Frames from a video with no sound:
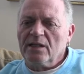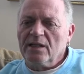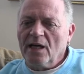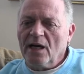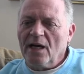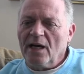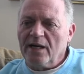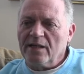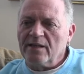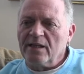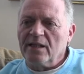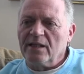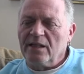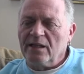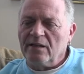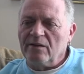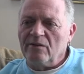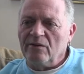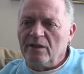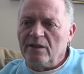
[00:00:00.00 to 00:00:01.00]
yeah, I think
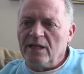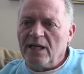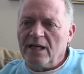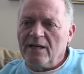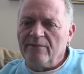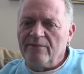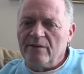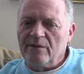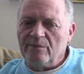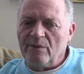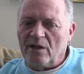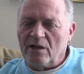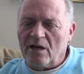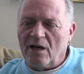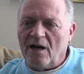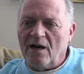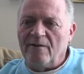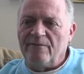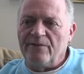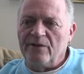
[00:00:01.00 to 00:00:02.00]
it gave him a
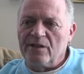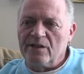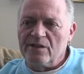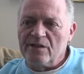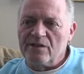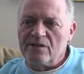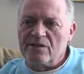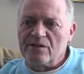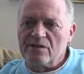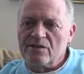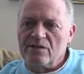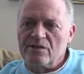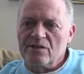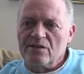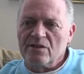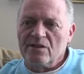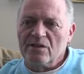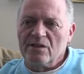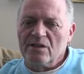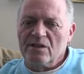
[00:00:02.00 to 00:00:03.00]
confidence
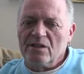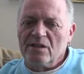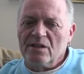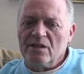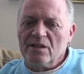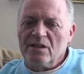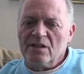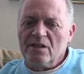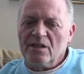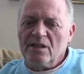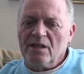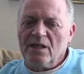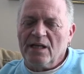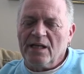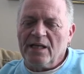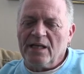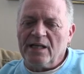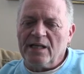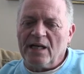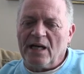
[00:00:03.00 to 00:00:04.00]

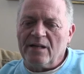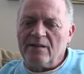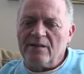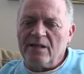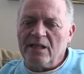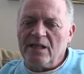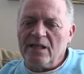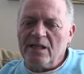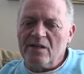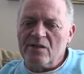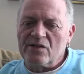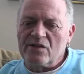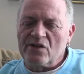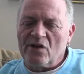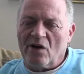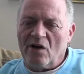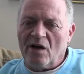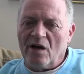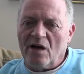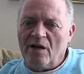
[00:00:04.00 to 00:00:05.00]
and I think he
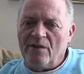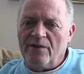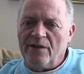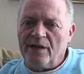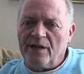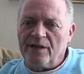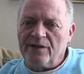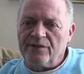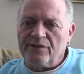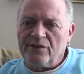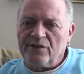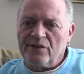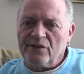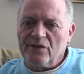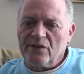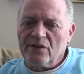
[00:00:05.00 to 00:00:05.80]
saw that